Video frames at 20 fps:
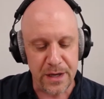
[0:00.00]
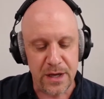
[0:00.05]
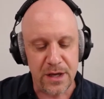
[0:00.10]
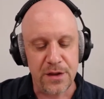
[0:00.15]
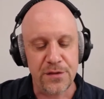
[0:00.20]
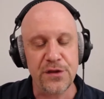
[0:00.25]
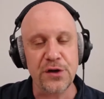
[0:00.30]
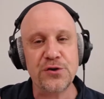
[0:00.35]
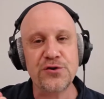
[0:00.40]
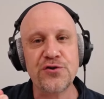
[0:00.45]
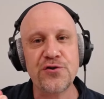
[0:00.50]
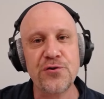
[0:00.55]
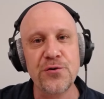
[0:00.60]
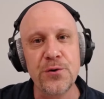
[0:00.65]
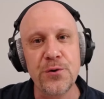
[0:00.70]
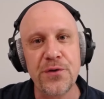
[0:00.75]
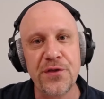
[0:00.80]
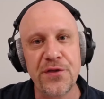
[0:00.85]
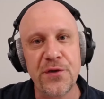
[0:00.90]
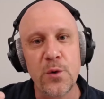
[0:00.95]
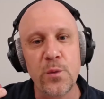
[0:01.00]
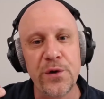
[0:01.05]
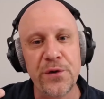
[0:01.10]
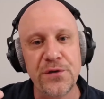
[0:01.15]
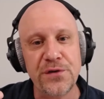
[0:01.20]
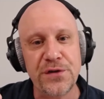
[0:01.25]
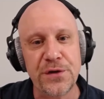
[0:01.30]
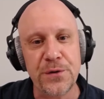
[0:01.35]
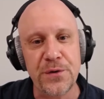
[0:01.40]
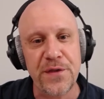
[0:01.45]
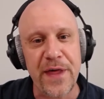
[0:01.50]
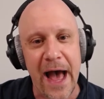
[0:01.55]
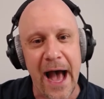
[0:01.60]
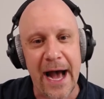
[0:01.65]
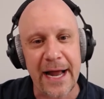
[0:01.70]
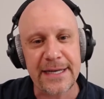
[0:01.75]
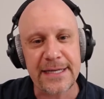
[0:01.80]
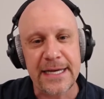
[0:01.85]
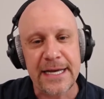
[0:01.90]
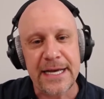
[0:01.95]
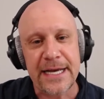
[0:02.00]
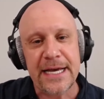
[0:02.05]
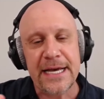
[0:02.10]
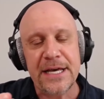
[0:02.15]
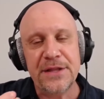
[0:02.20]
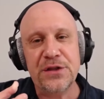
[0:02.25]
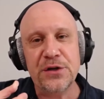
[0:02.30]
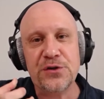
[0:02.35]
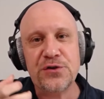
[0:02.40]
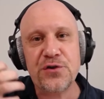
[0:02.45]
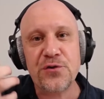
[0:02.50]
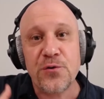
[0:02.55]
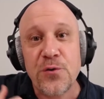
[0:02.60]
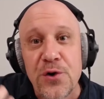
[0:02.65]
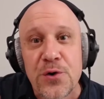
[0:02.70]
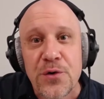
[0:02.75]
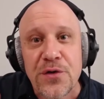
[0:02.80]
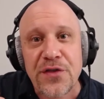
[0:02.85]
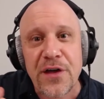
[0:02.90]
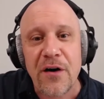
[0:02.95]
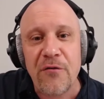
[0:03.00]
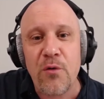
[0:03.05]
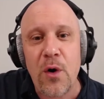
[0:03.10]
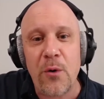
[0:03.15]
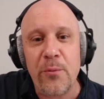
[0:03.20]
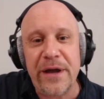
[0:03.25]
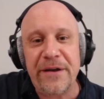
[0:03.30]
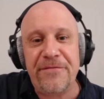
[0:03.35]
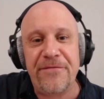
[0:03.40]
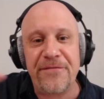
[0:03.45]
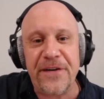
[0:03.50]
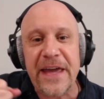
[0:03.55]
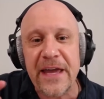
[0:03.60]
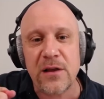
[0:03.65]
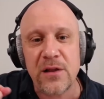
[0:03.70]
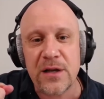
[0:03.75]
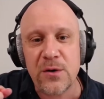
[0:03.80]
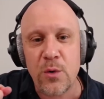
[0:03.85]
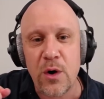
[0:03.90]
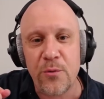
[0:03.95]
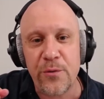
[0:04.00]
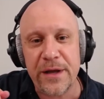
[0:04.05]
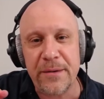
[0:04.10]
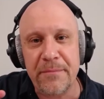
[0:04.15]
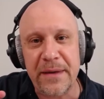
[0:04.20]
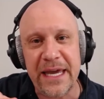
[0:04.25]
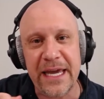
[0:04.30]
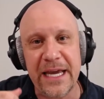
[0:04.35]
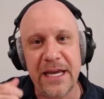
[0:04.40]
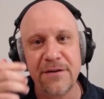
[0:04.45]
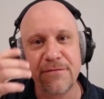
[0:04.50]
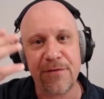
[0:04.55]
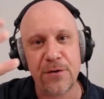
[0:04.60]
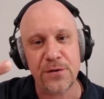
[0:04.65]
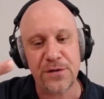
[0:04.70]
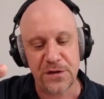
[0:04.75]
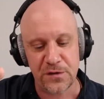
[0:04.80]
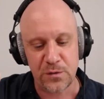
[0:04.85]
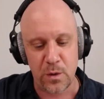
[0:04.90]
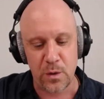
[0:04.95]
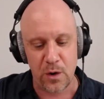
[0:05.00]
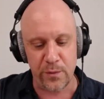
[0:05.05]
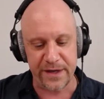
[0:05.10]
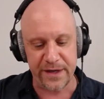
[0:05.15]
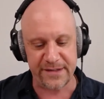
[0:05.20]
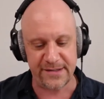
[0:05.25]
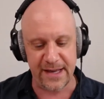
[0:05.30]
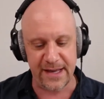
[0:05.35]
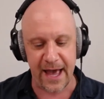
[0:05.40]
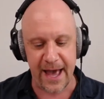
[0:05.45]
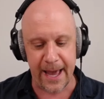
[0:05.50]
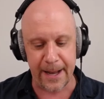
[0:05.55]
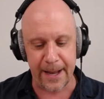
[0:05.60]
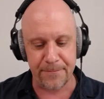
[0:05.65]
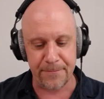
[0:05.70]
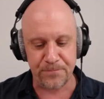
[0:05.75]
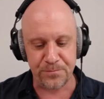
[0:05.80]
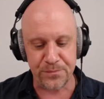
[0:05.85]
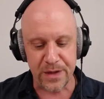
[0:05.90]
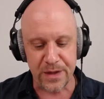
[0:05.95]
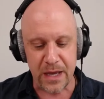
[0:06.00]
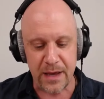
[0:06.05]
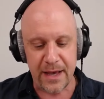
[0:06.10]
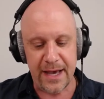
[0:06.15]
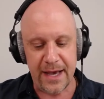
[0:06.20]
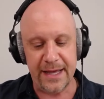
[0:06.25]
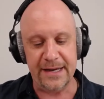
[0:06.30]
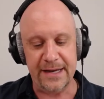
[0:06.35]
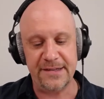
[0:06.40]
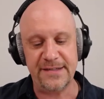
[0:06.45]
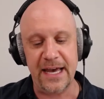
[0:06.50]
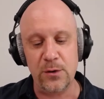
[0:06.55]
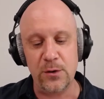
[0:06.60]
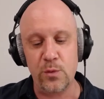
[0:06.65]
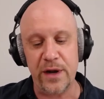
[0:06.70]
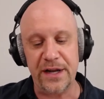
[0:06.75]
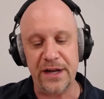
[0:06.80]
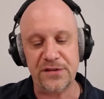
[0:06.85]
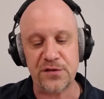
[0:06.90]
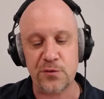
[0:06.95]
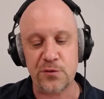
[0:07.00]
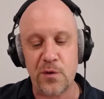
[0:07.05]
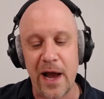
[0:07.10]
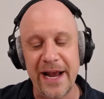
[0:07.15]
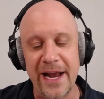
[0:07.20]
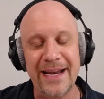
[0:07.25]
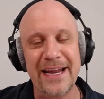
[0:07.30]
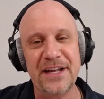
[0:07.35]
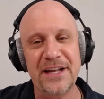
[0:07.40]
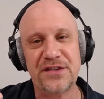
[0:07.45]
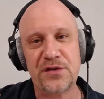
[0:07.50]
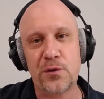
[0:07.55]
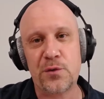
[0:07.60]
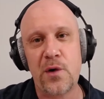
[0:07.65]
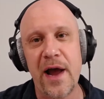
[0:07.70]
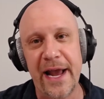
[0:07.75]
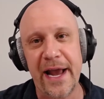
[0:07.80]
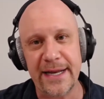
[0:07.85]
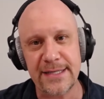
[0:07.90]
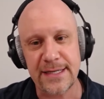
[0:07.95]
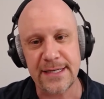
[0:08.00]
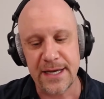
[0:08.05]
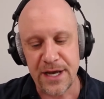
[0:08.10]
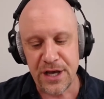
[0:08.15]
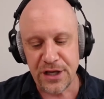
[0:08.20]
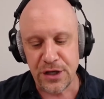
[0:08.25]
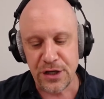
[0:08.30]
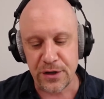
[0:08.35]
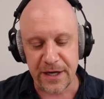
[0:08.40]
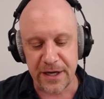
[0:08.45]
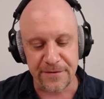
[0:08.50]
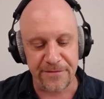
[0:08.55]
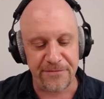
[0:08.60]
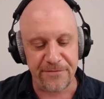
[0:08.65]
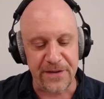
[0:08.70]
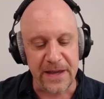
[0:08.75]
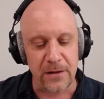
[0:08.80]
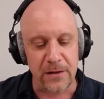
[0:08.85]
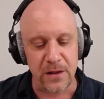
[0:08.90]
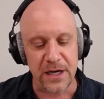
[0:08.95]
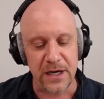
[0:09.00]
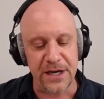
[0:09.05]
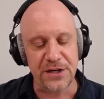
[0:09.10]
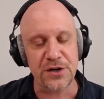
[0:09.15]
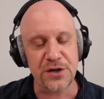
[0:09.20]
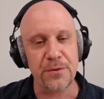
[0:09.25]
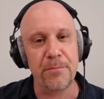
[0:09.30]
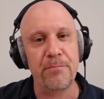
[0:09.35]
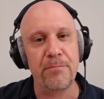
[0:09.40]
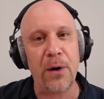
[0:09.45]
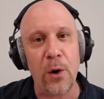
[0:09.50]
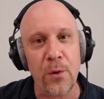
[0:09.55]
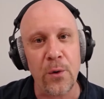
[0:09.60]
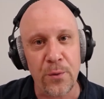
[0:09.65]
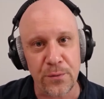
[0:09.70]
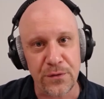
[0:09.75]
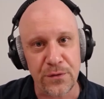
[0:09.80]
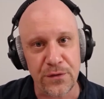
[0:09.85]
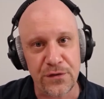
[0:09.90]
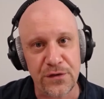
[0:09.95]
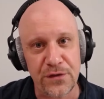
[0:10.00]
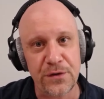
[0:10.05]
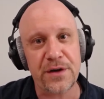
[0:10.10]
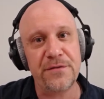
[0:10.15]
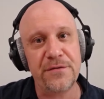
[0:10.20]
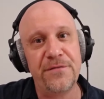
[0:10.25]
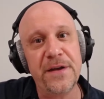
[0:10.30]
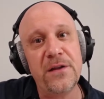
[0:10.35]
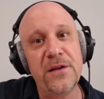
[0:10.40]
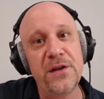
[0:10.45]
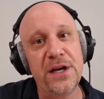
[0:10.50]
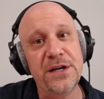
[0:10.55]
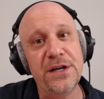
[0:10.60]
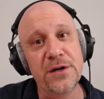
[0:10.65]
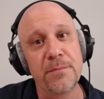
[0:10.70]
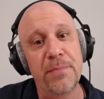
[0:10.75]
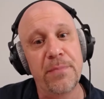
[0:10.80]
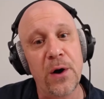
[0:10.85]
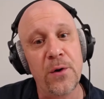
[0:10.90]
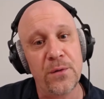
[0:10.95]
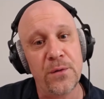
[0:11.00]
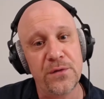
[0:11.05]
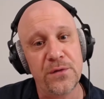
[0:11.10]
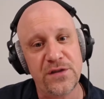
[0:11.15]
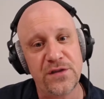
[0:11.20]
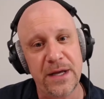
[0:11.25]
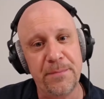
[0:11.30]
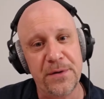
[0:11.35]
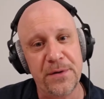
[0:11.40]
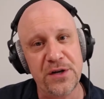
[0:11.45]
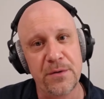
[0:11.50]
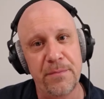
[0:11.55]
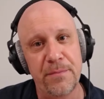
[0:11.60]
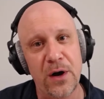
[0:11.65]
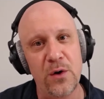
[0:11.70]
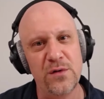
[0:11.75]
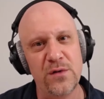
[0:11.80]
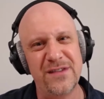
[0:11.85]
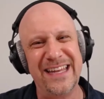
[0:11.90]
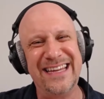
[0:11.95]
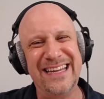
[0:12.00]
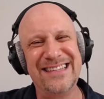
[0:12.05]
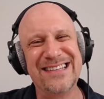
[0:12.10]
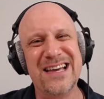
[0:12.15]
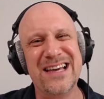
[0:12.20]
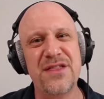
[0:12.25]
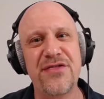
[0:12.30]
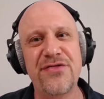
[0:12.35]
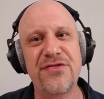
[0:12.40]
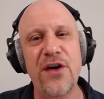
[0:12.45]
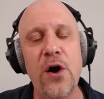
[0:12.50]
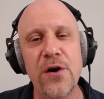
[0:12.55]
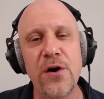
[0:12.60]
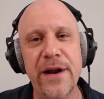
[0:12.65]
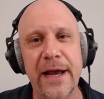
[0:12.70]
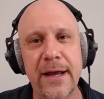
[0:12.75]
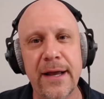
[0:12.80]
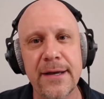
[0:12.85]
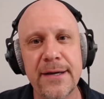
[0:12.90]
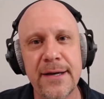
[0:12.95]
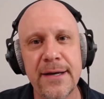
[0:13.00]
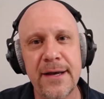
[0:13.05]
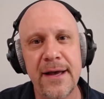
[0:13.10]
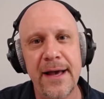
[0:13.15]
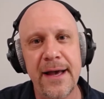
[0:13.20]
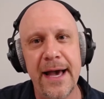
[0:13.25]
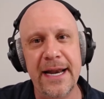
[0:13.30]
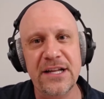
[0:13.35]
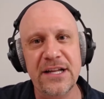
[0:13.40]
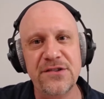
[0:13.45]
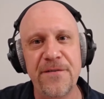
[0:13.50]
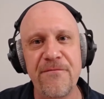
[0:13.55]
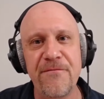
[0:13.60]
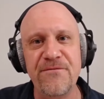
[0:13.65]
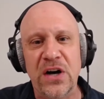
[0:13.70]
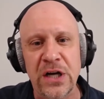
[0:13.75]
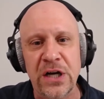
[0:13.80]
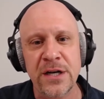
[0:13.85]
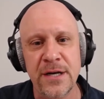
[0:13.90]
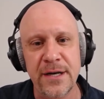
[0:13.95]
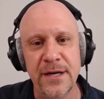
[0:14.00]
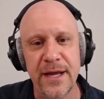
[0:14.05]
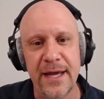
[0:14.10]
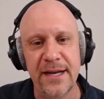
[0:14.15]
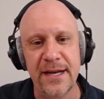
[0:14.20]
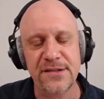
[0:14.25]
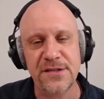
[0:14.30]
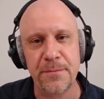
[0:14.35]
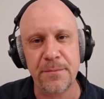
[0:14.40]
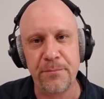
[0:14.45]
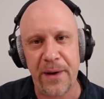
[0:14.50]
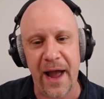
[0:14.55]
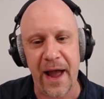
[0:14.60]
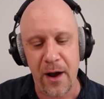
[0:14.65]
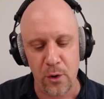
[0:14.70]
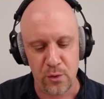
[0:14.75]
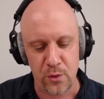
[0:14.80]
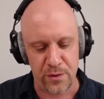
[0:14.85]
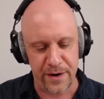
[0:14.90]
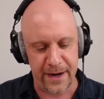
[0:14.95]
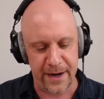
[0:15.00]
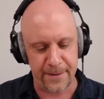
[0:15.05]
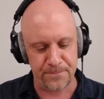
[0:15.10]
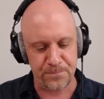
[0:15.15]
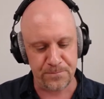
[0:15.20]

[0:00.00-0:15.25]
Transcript: The truth will do that. The truth of what we feel and what we mean versus what we say. And he said, when it's right, it's right. You can feel it in your bones. You can feel it in your bones, deep in your bones. And it's cathartic and it's fun and it's empowering.